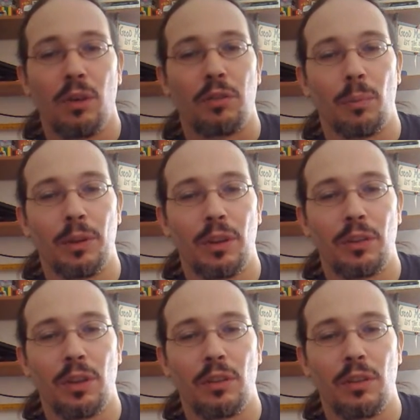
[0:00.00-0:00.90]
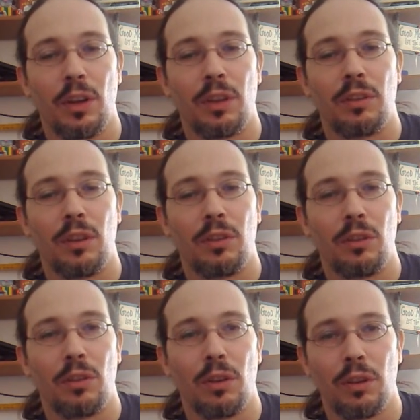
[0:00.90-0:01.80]
From a distance, it
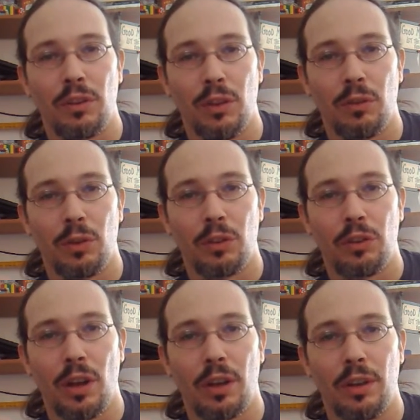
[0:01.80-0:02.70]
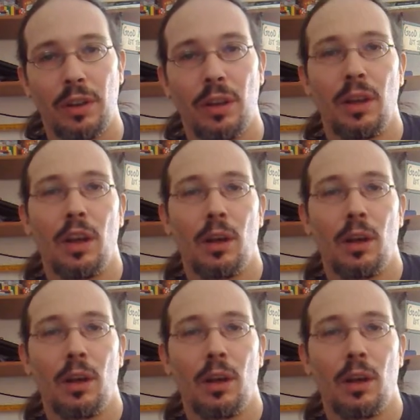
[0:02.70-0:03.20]
continues to look silver and shiny,